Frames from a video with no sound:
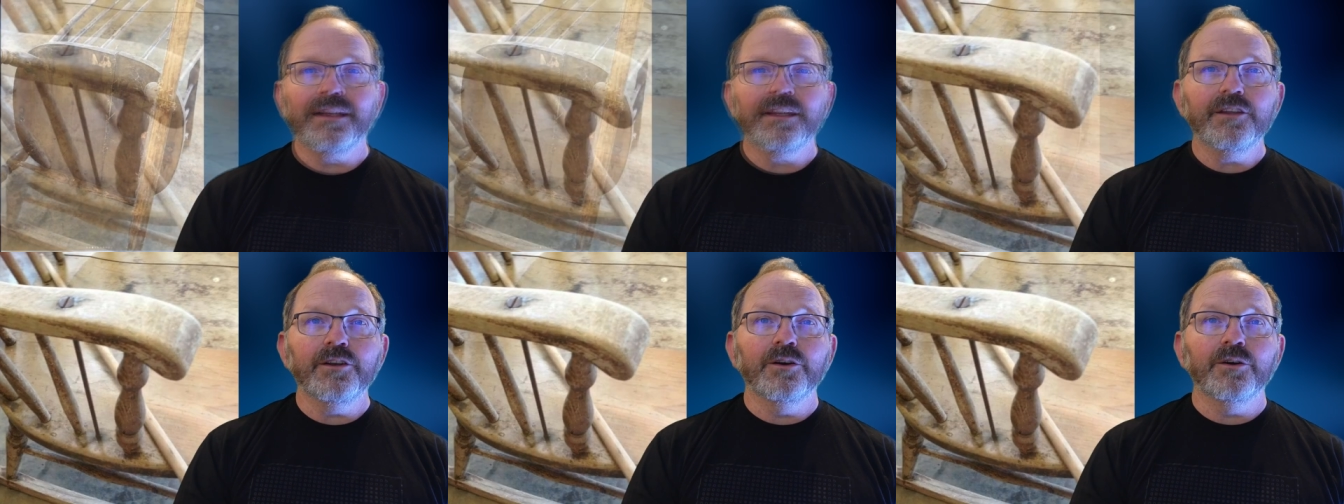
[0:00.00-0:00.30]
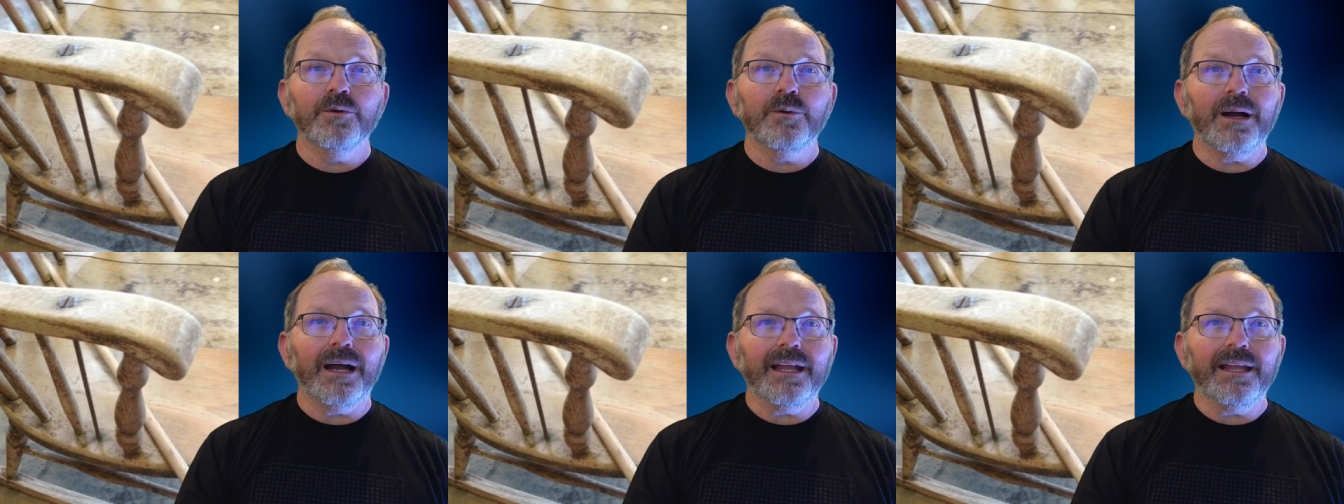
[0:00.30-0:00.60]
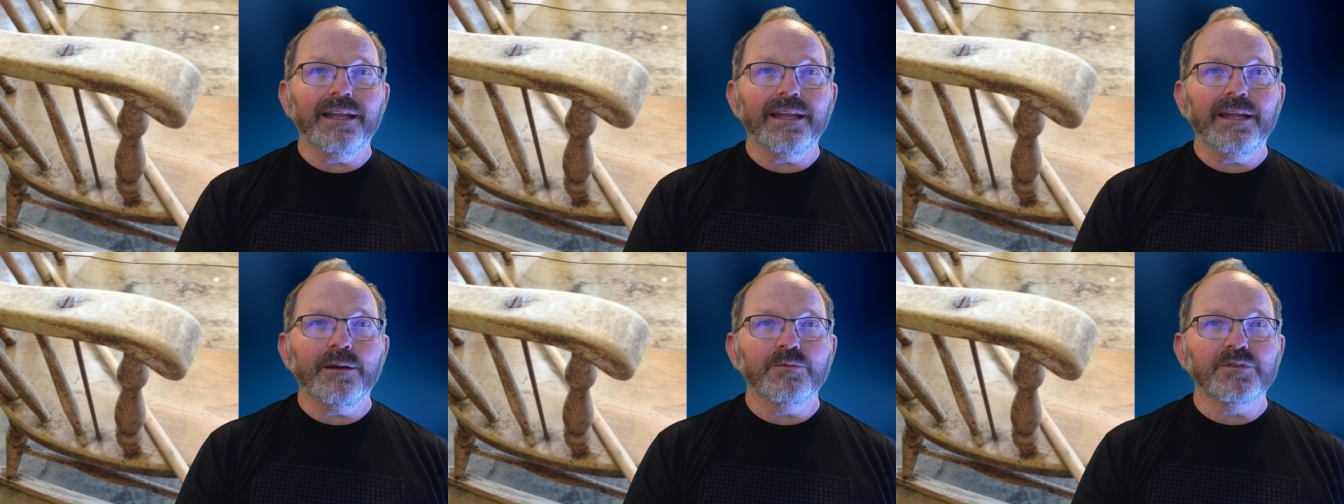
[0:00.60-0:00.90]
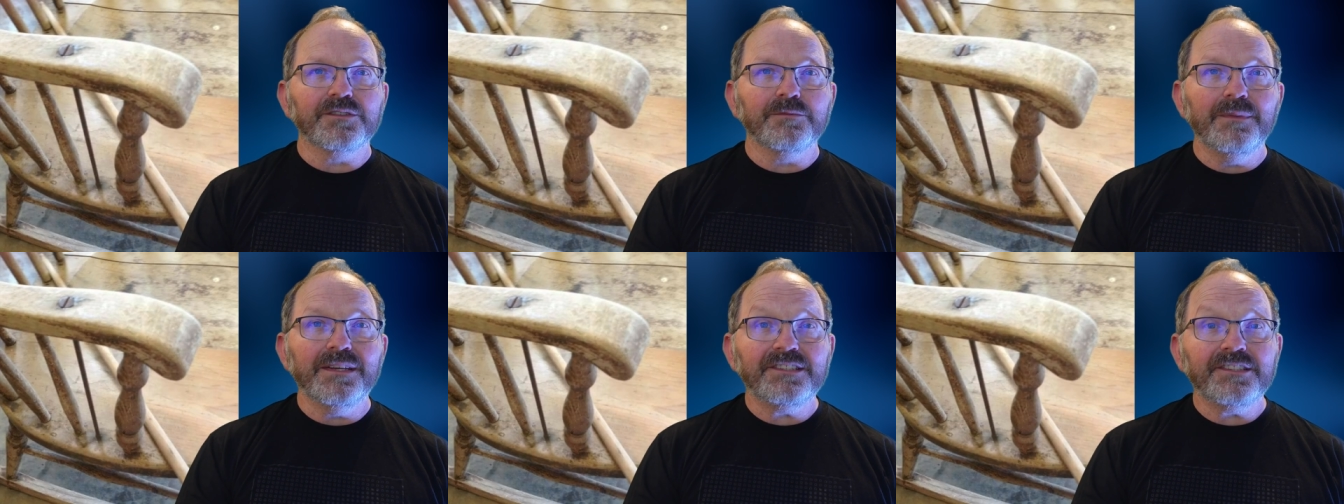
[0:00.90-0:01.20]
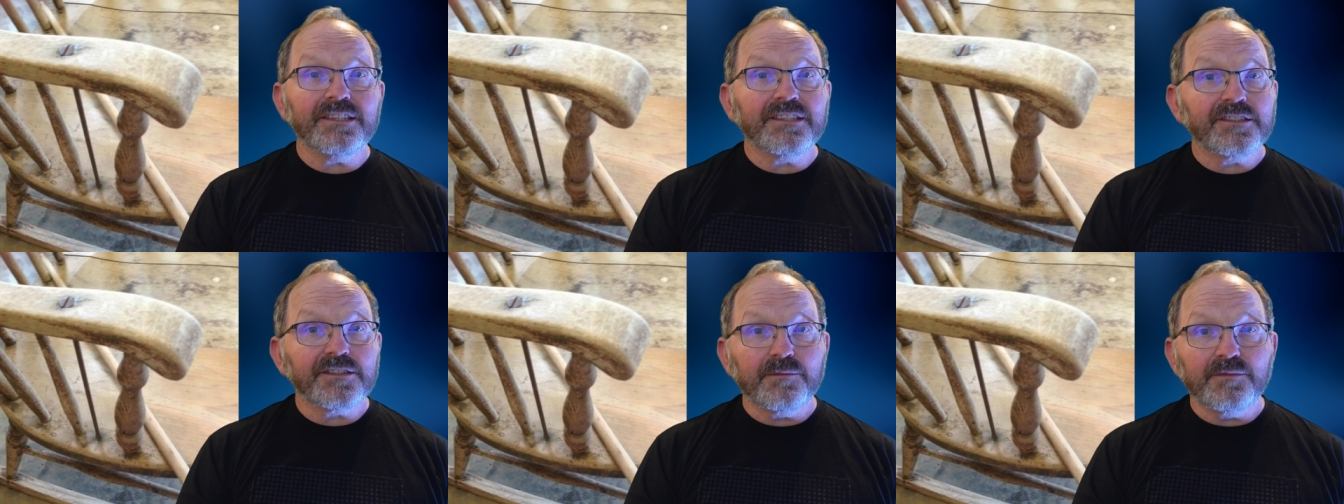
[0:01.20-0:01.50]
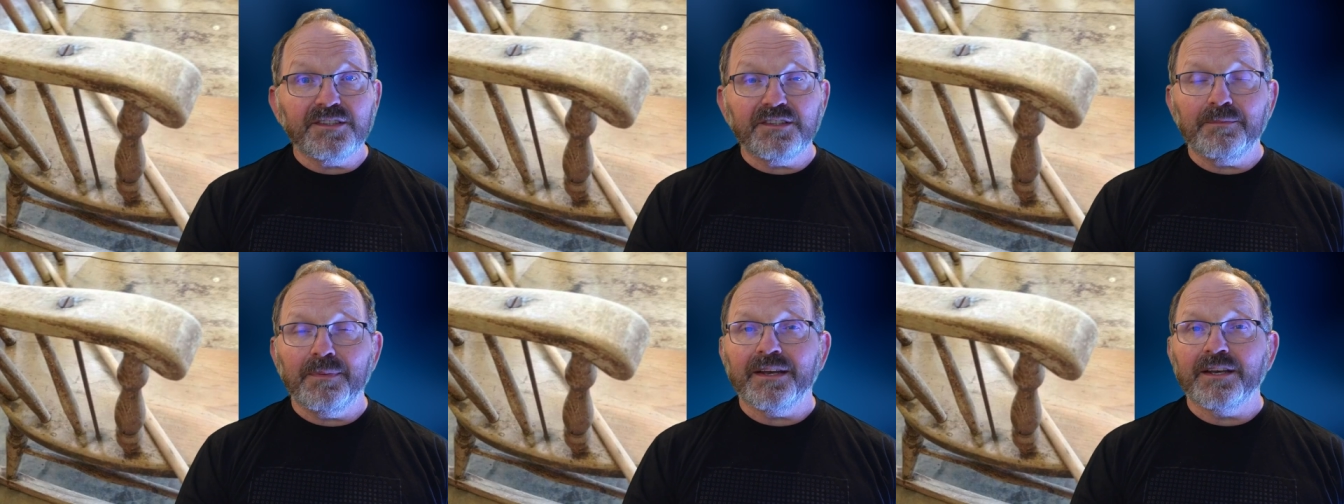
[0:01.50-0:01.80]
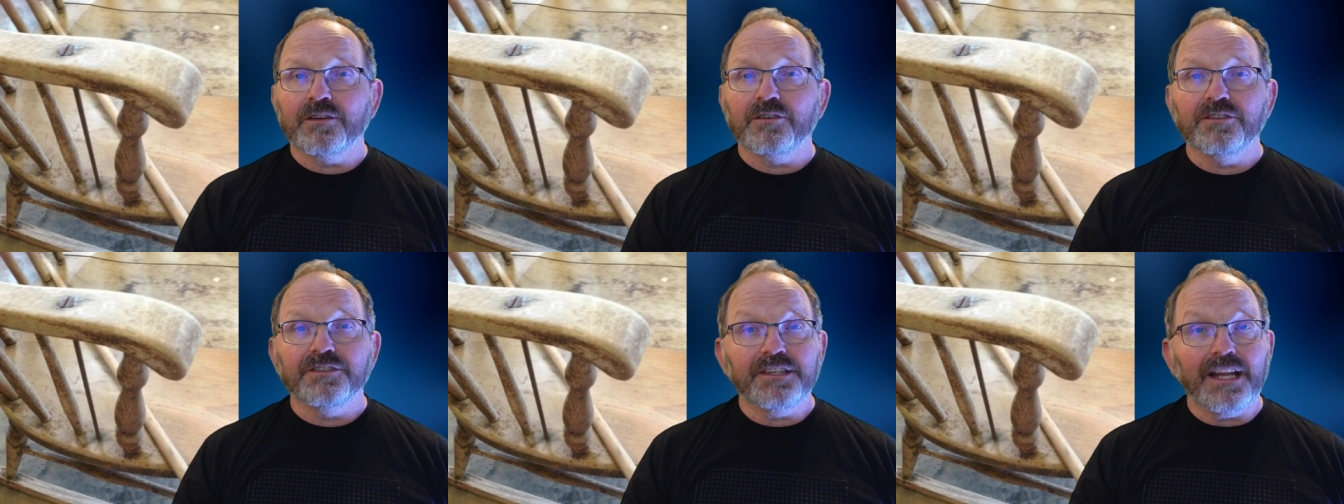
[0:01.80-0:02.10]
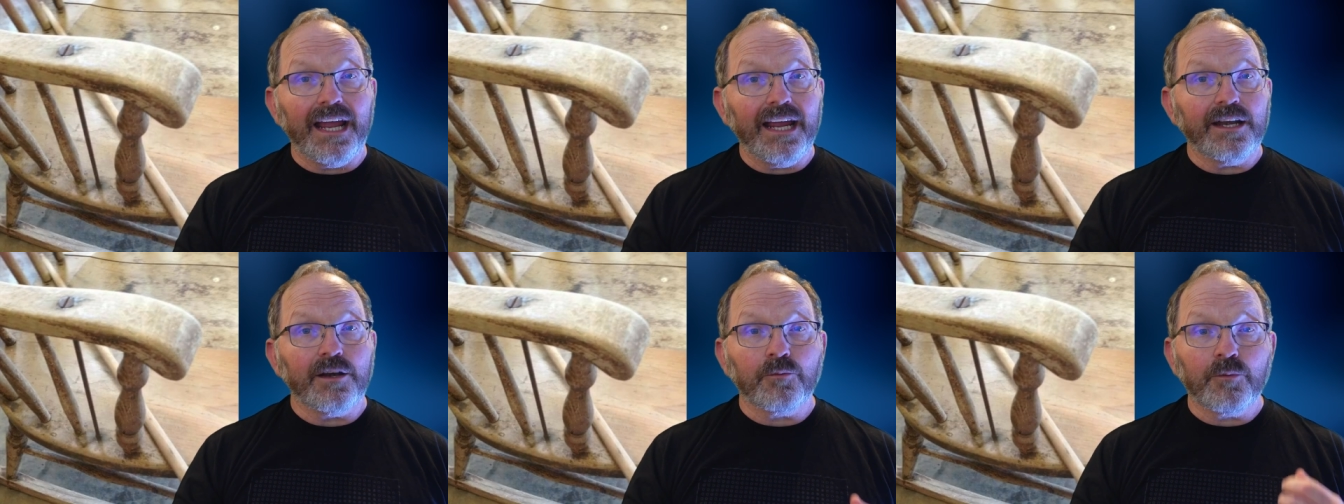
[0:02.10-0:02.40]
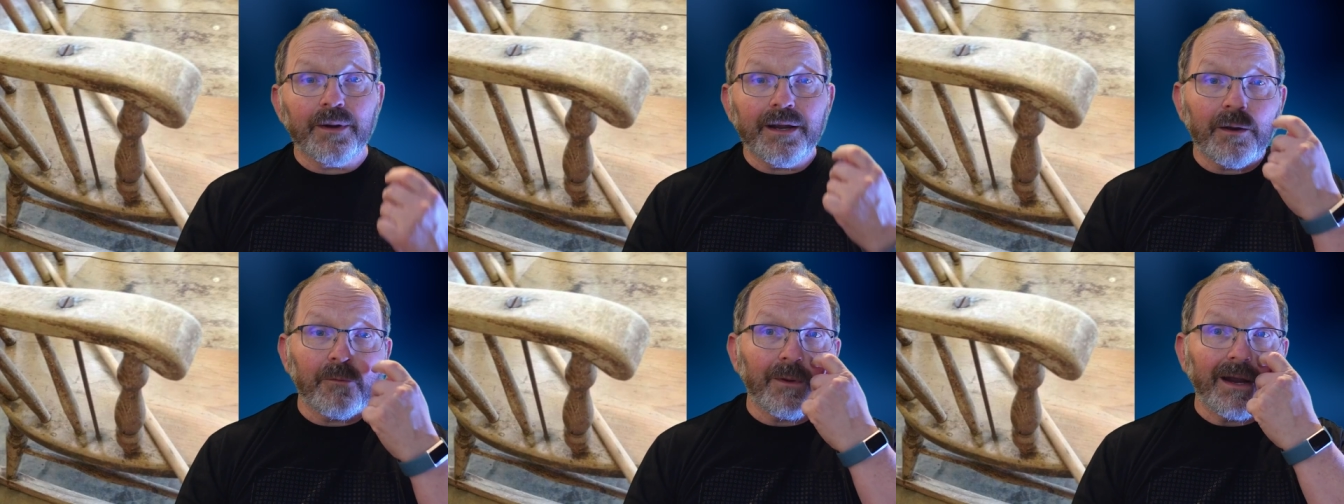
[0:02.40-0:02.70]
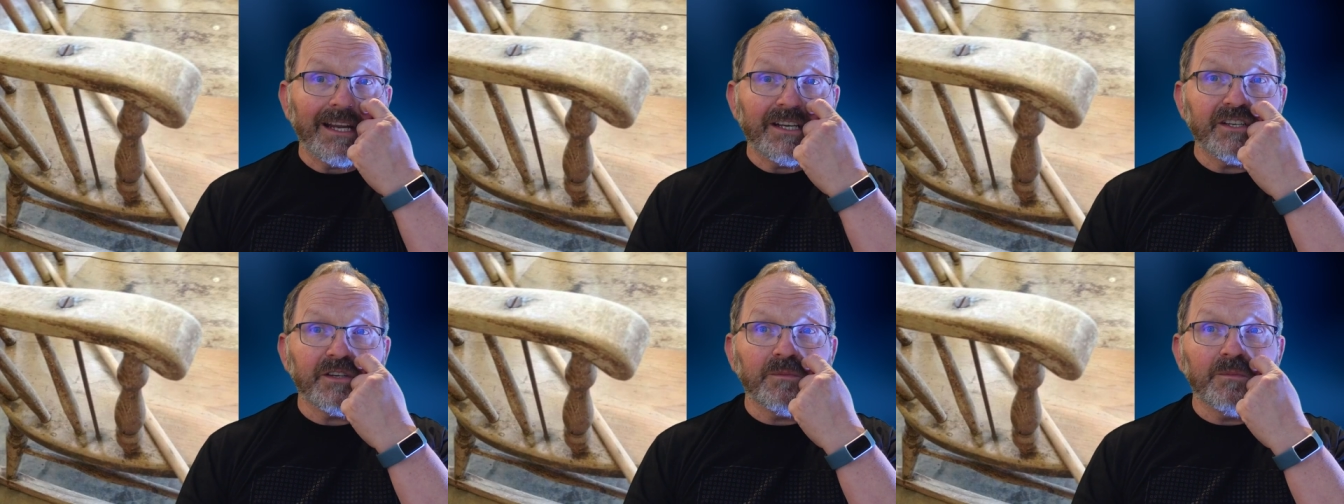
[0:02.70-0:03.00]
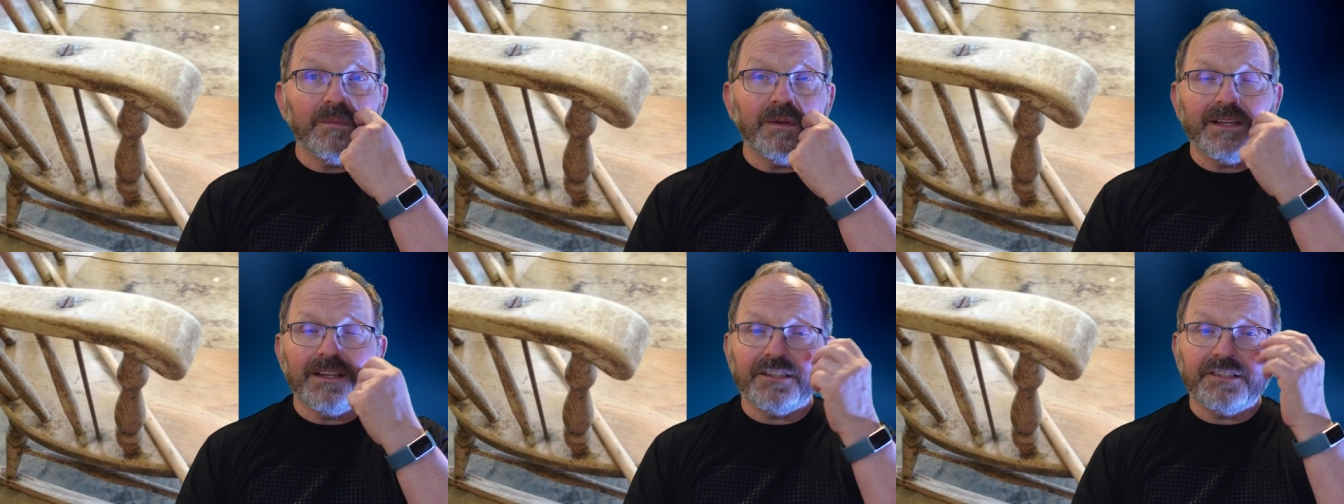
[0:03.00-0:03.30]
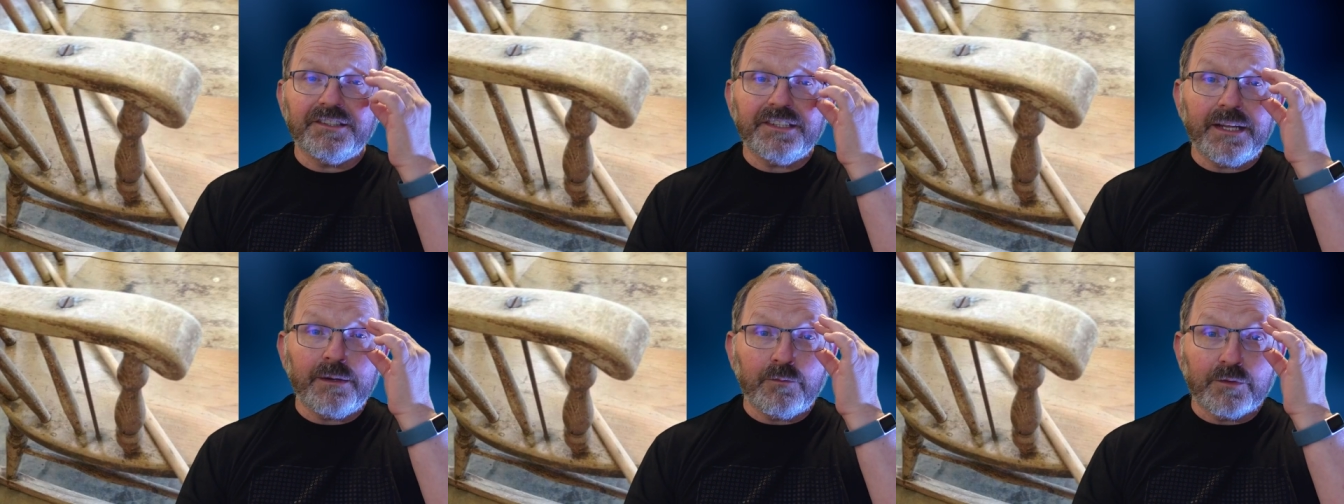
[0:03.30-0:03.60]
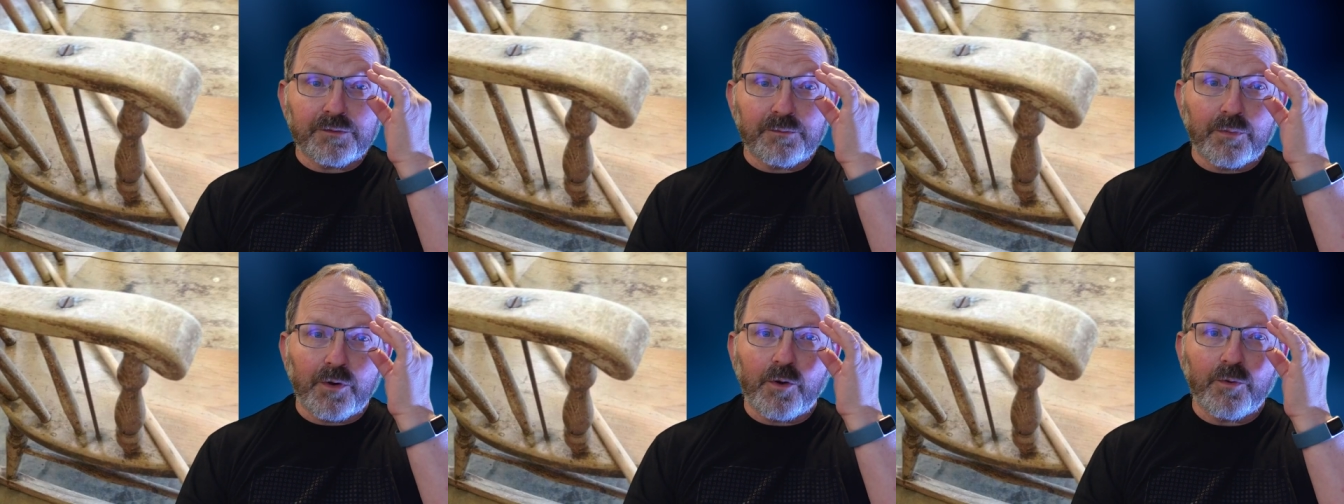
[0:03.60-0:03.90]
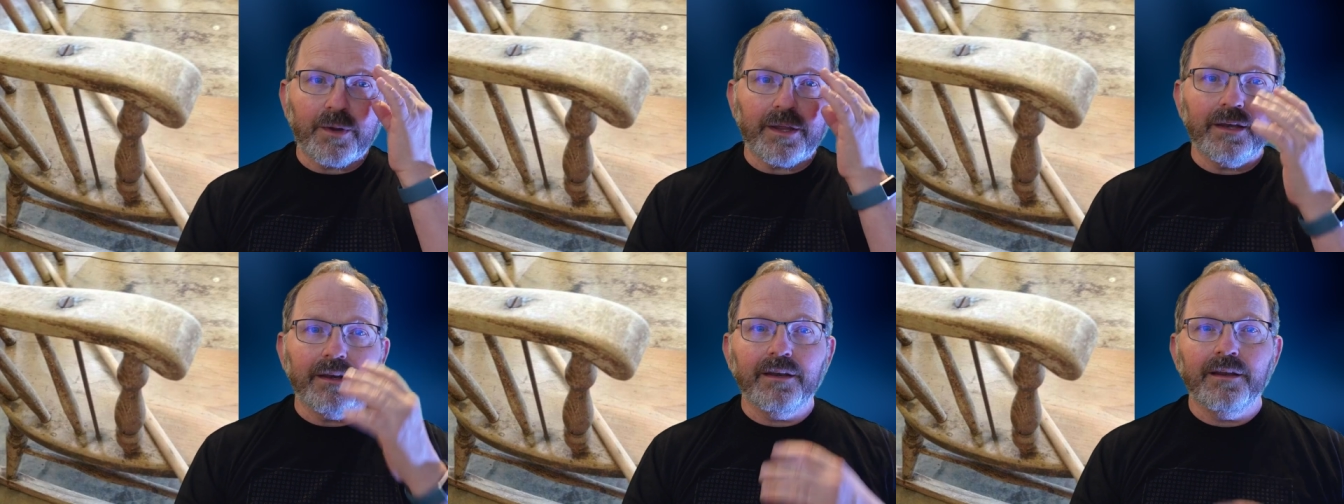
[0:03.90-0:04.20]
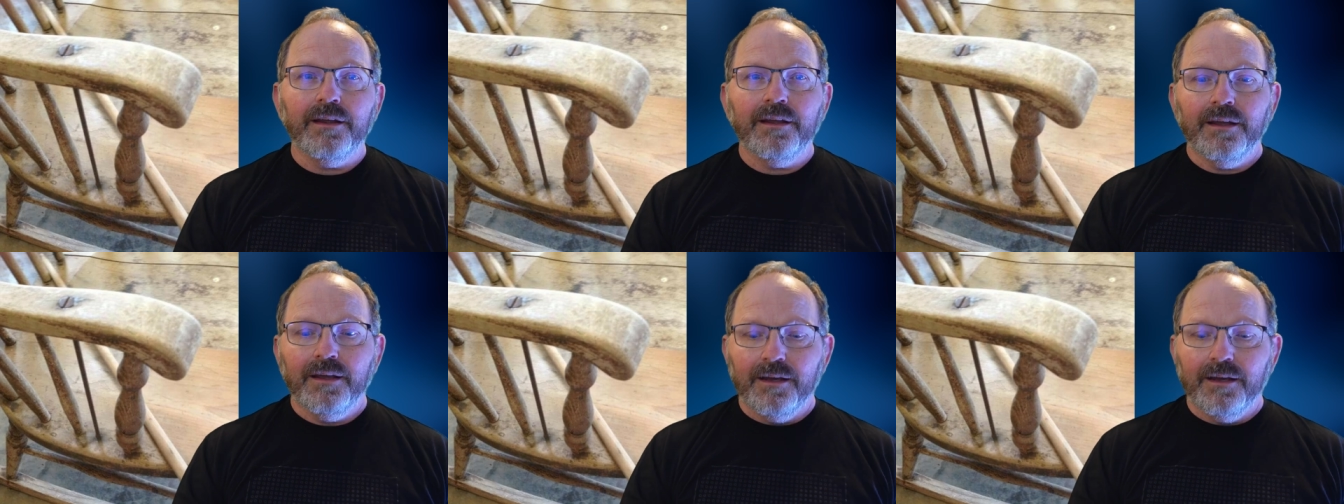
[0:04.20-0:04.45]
You know, it was missing some spindles, and I had to rearrange them, and the seat was broken.